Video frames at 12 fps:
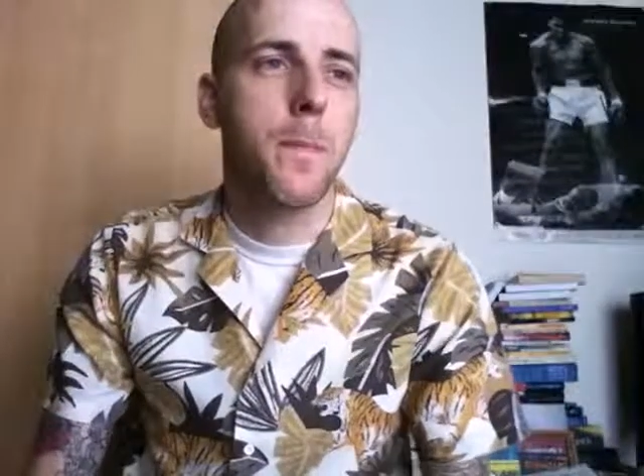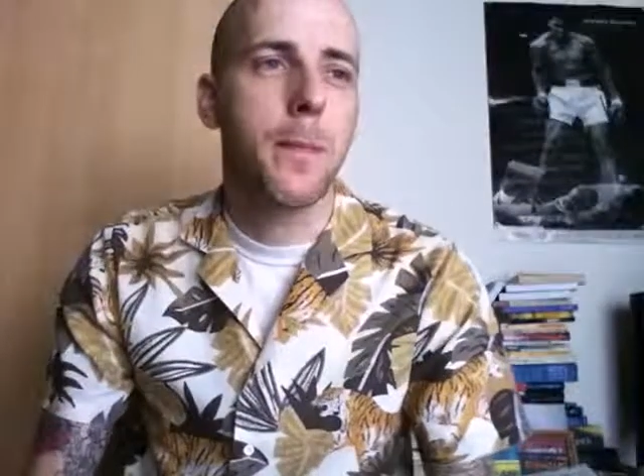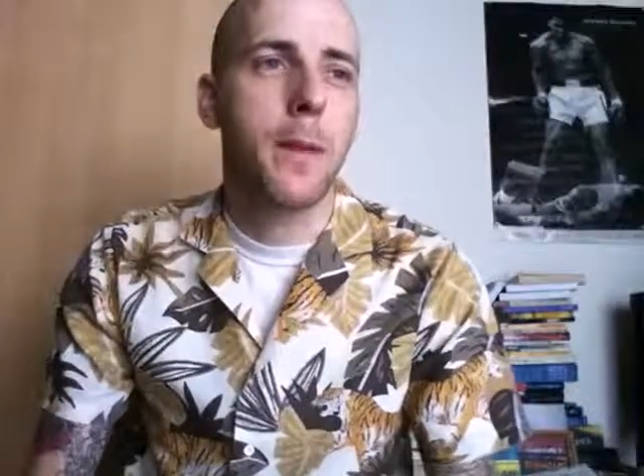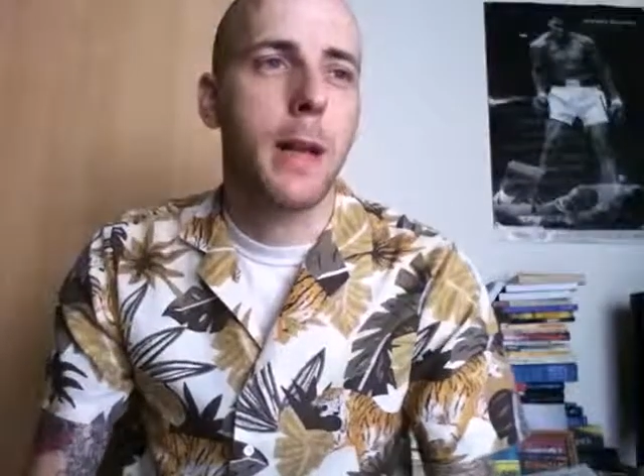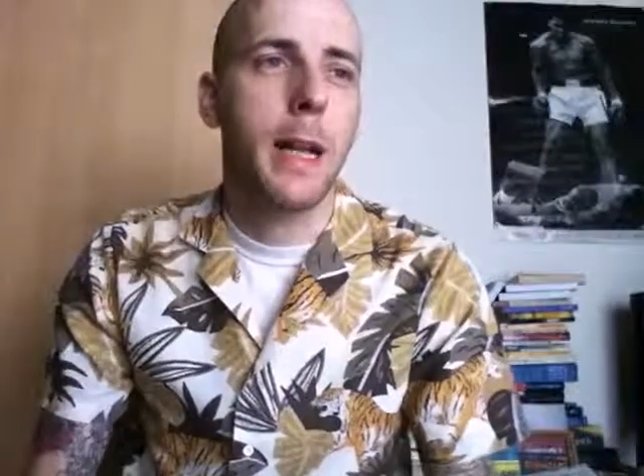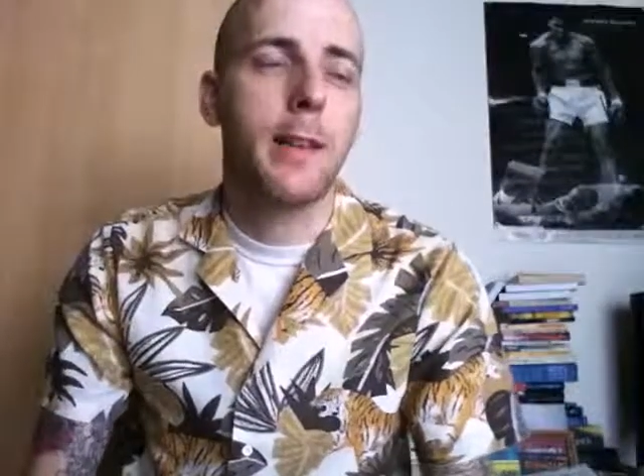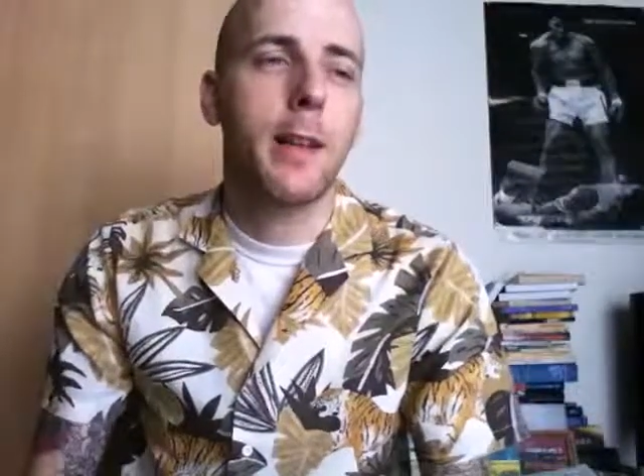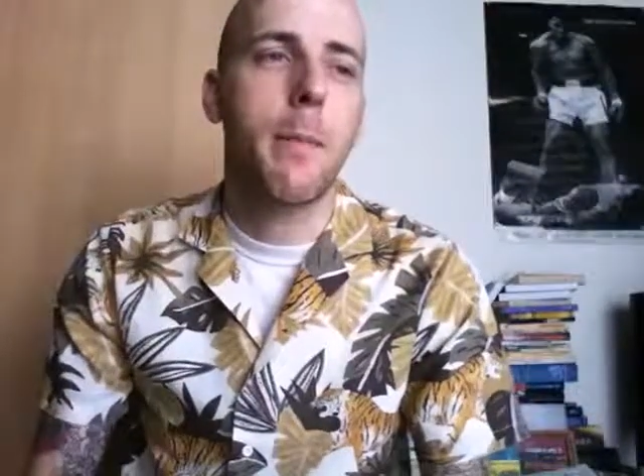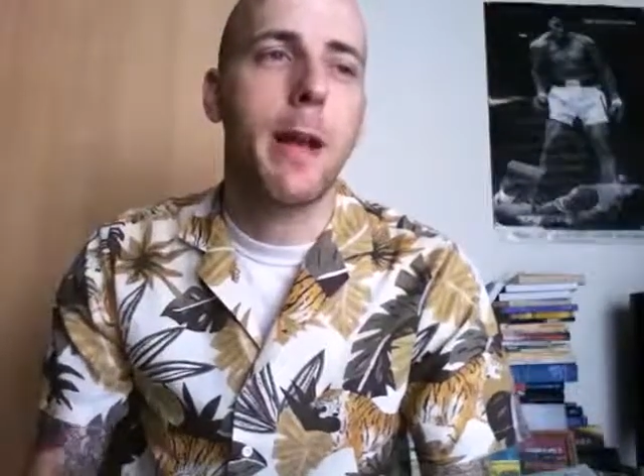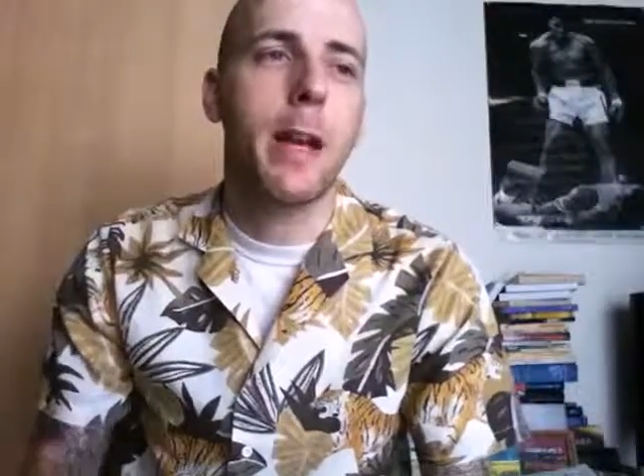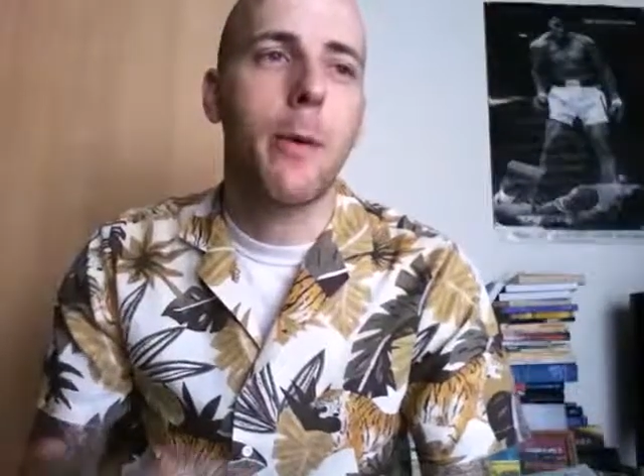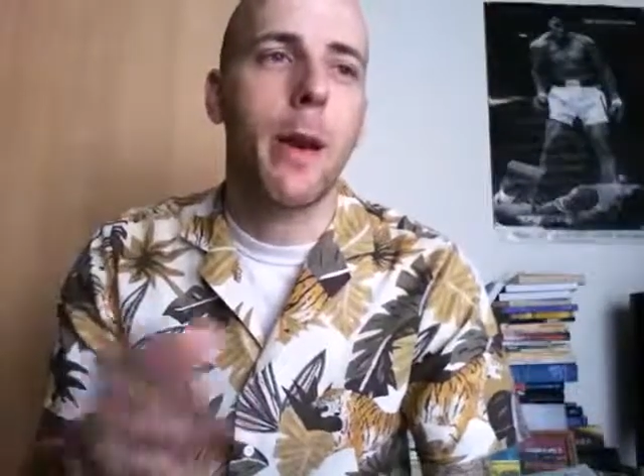the ship
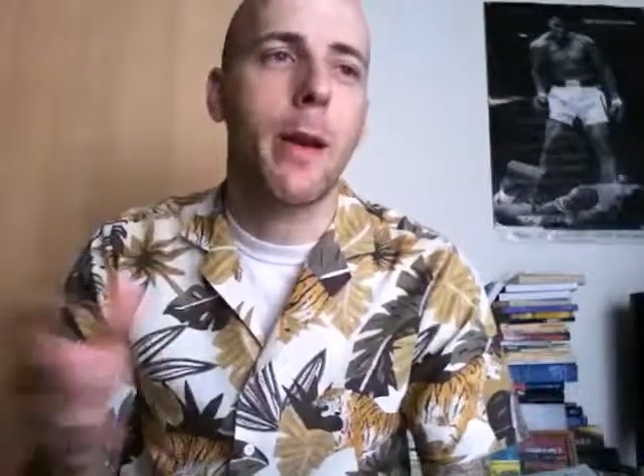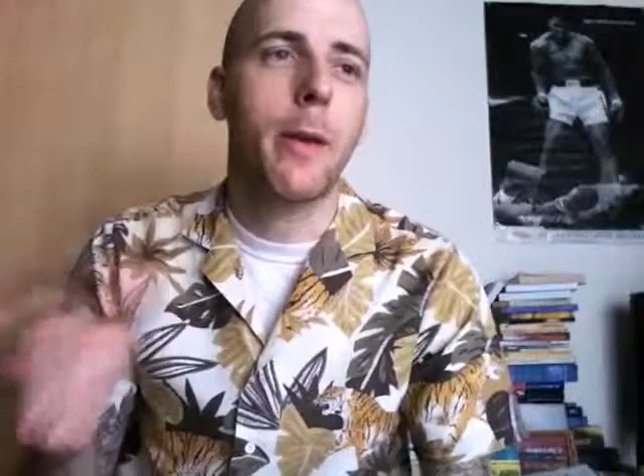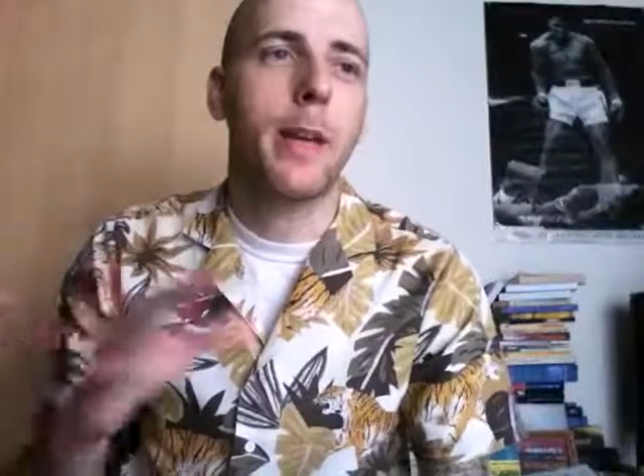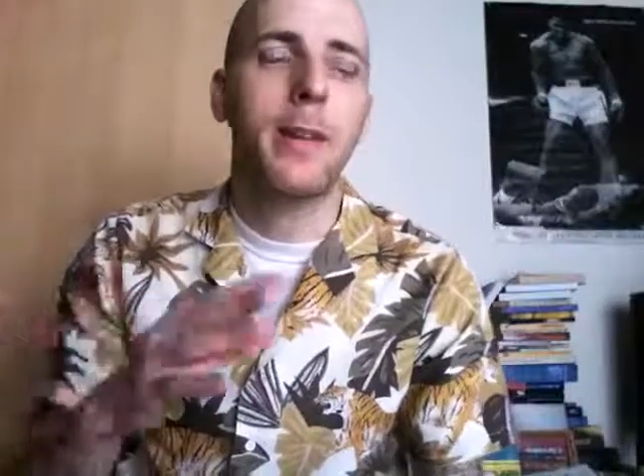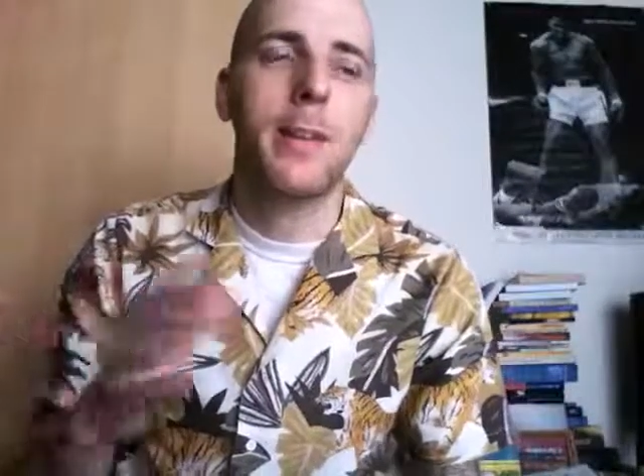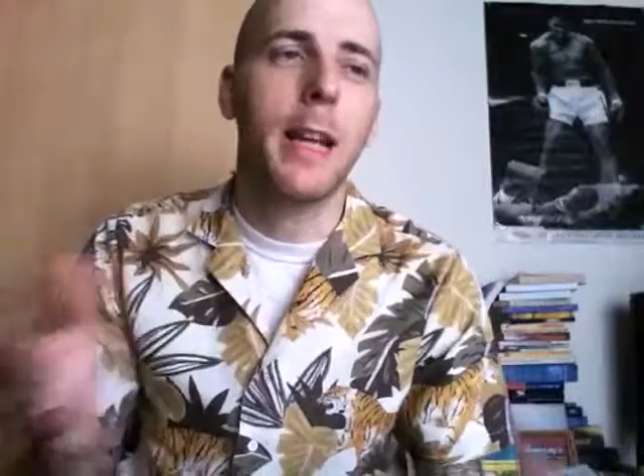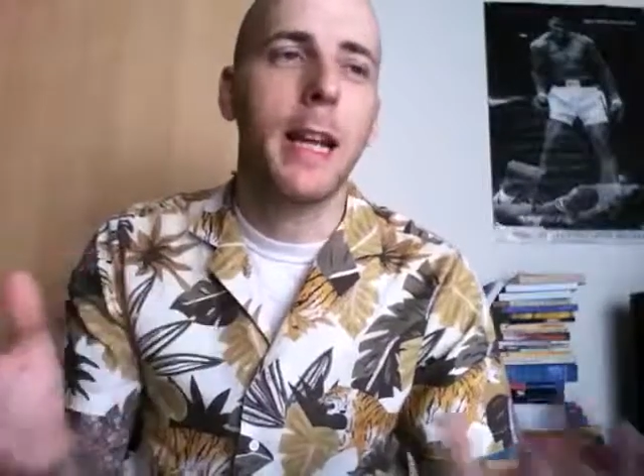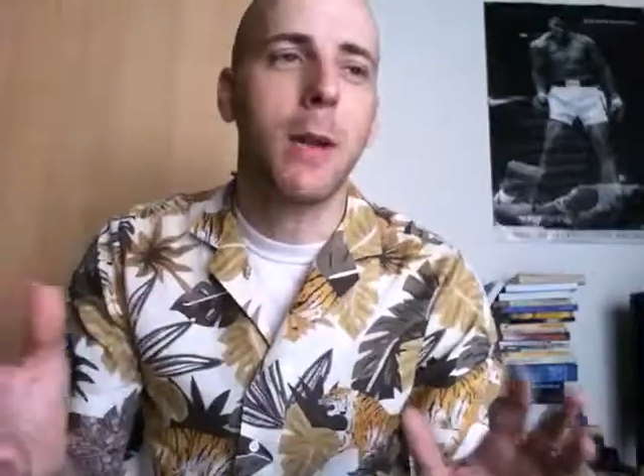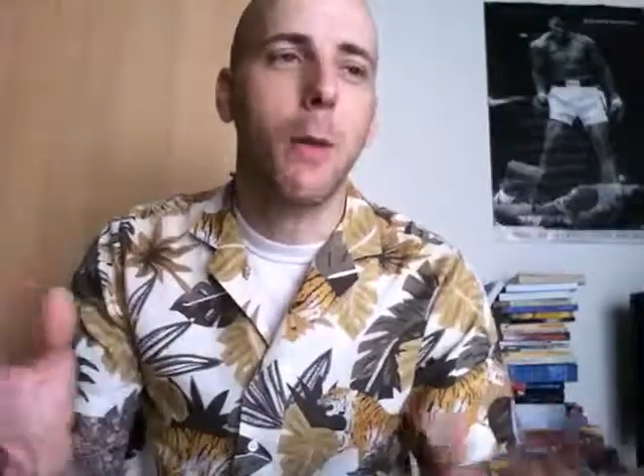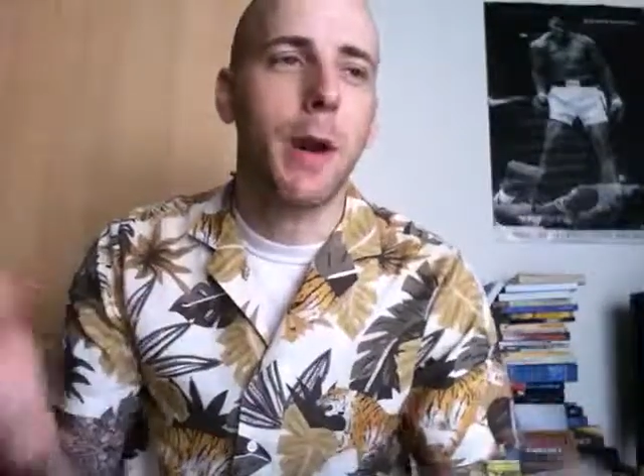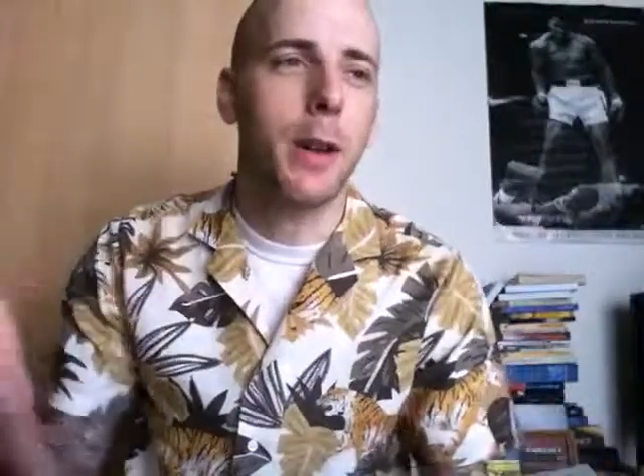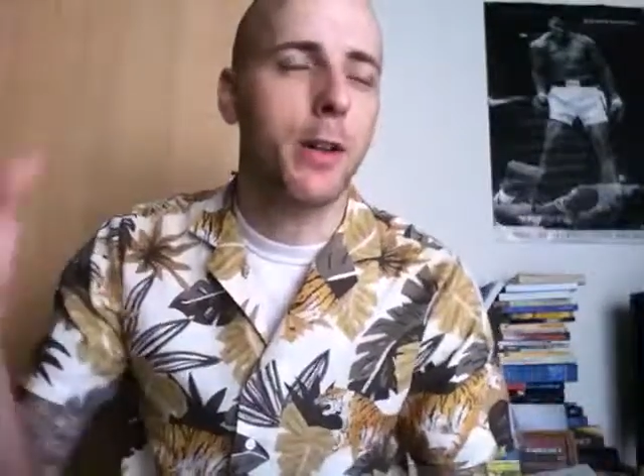kind of like
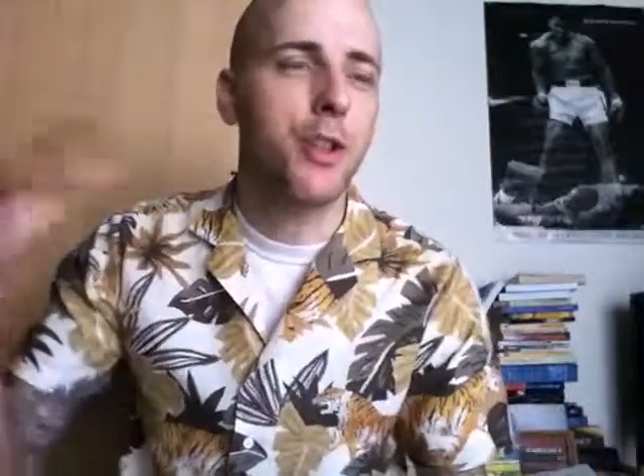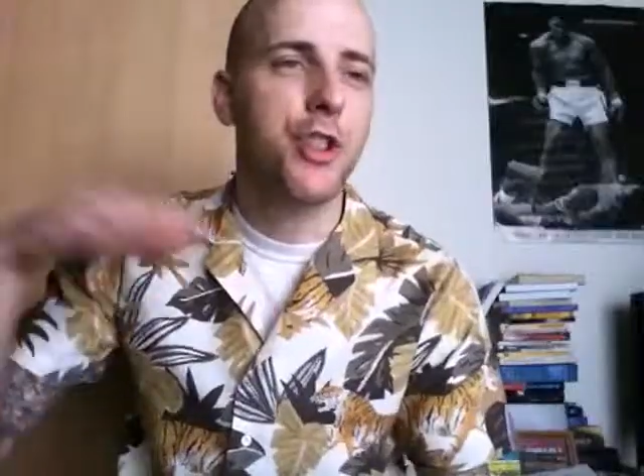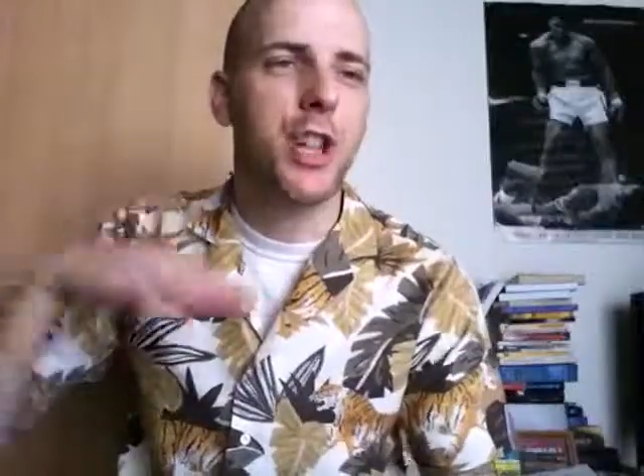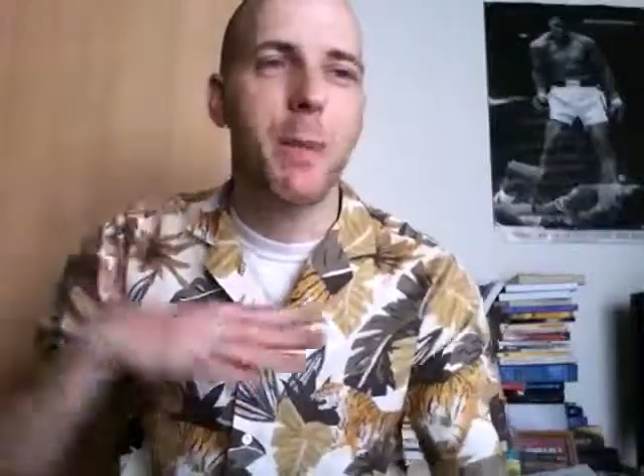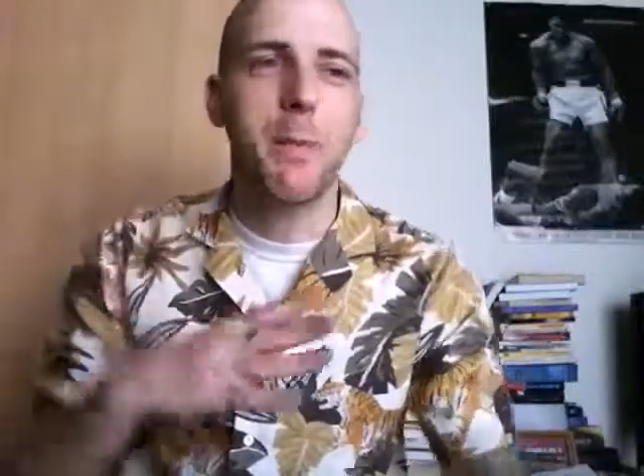plunges